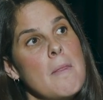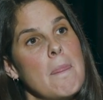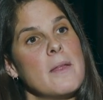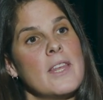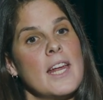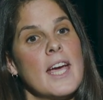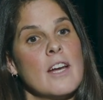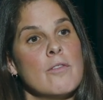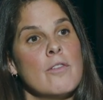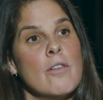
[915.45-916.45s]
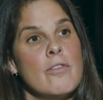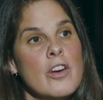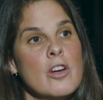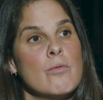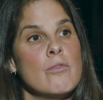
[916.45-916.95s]
But then I had a
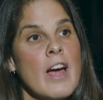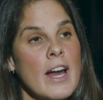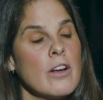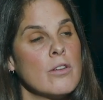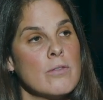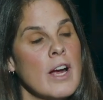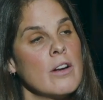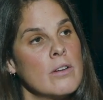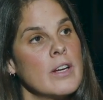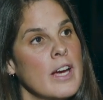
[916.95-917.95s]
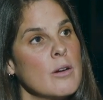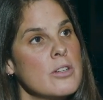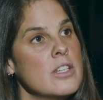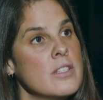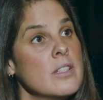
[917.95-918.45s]
very radical encounter with
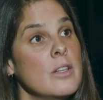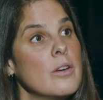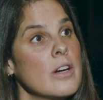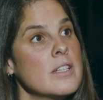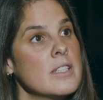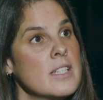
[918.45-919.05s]
Jesus in the Eucharist.